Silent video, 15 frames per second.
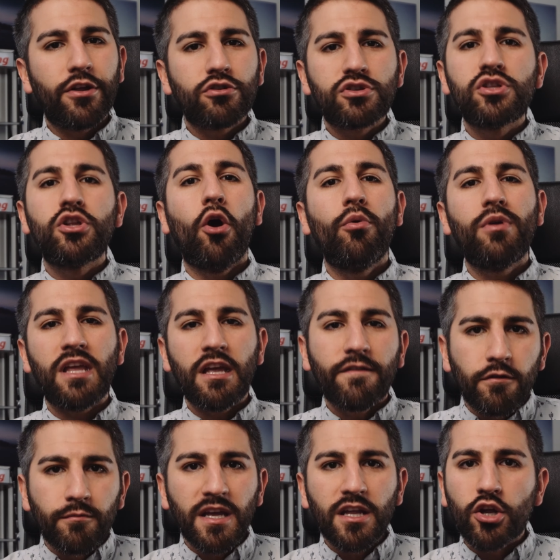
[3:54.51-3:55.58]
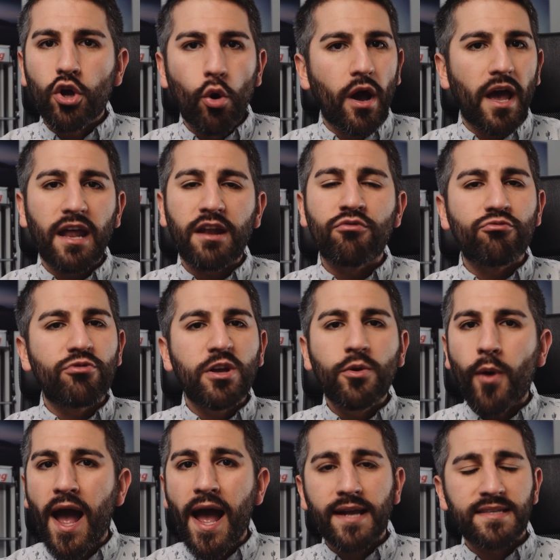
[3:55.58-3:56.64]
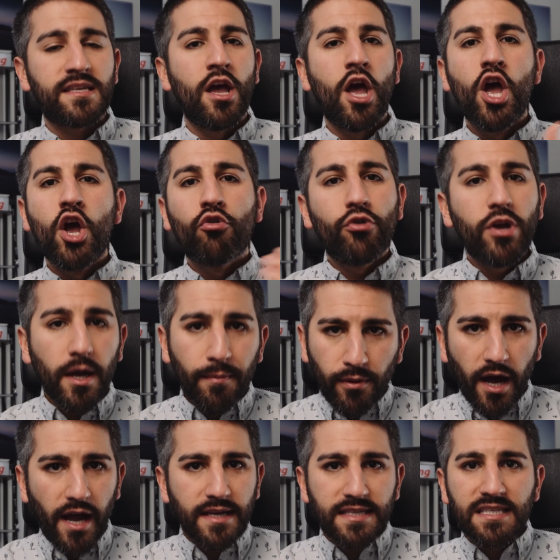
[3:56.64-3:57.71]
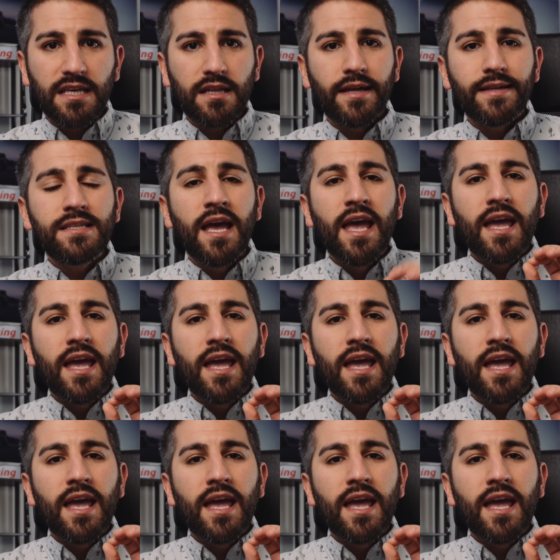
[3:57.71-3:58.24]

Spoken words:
There's no need for me to go ahead and re-wax, reapply a sealant.